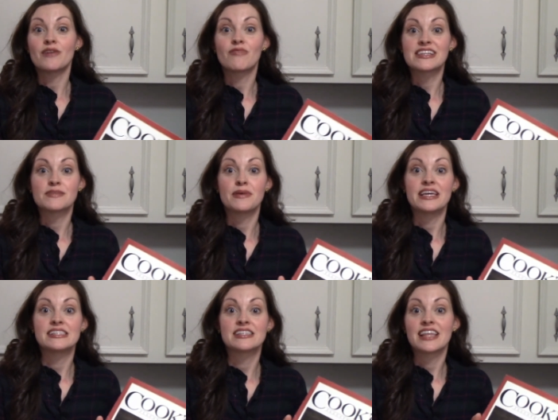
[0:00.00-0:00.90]
of
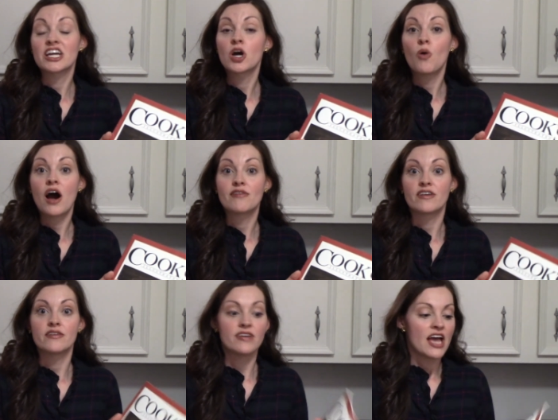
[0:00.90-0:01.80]
recipes that they can go off
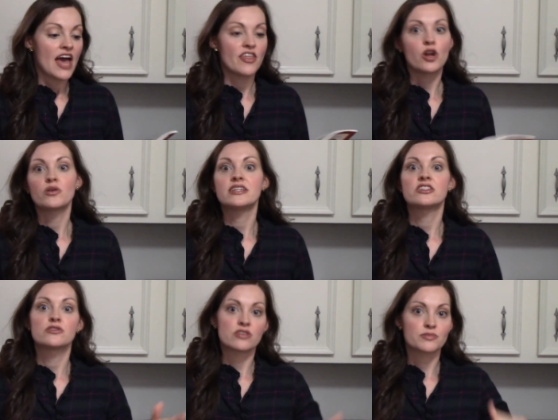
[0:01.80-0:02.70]
of, and they don't need
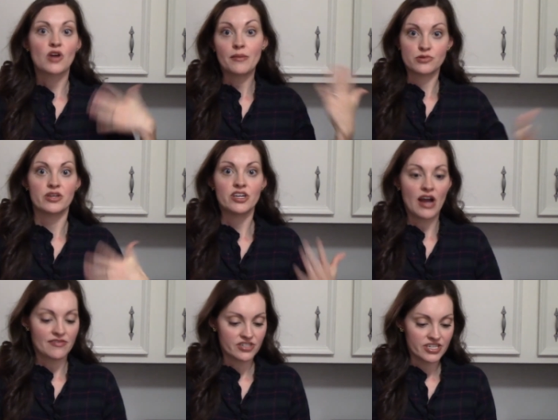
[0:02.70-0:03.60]
to subscribe to it year
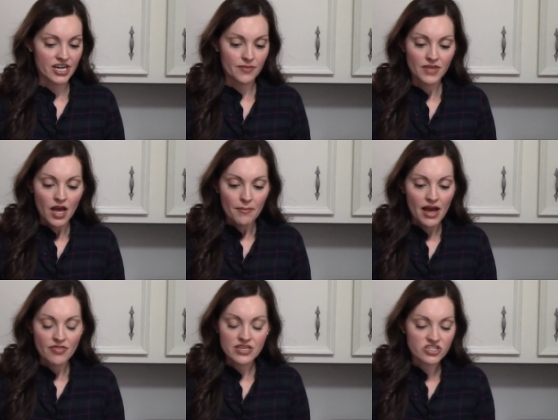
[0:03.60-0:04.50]
after year.
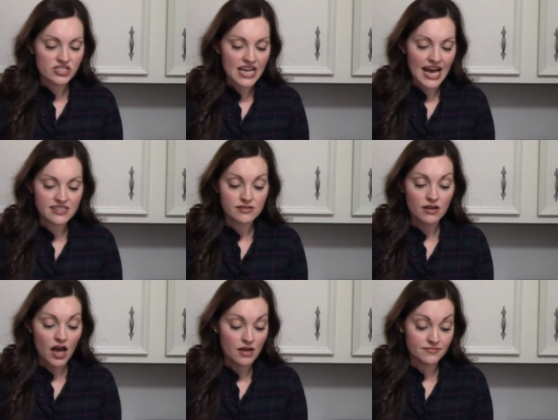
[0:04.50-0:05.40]
But this just has
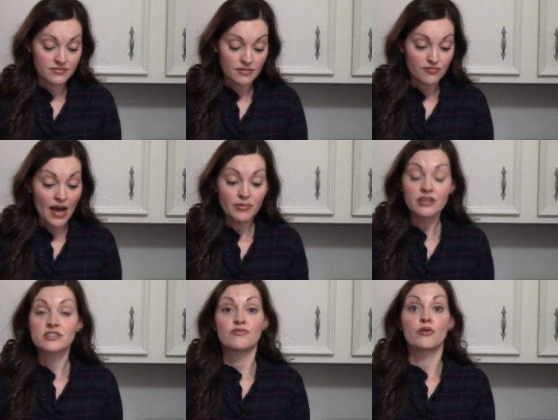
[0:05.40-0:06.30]

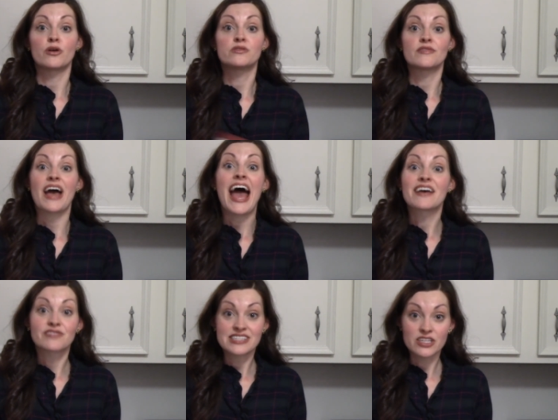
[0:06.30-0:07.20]
fabulous photos of
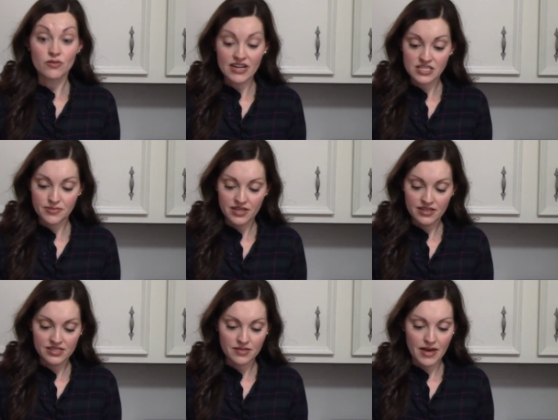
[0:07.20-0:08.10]
every single recipe
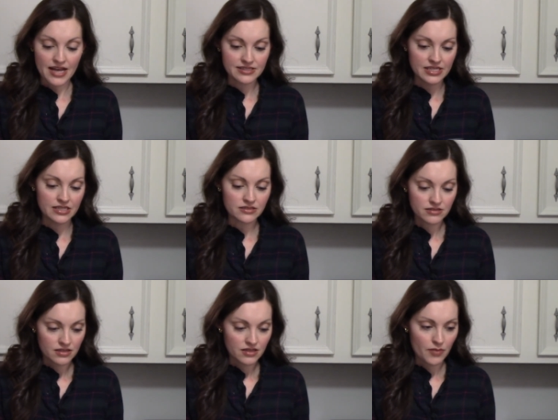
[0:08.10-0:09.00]
that's in the magazine,
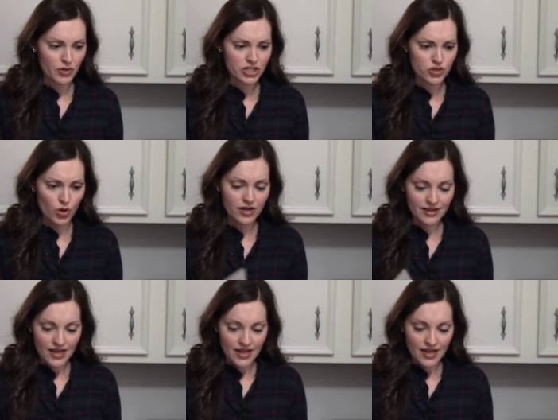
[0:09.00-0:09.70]
I'm pretty sure,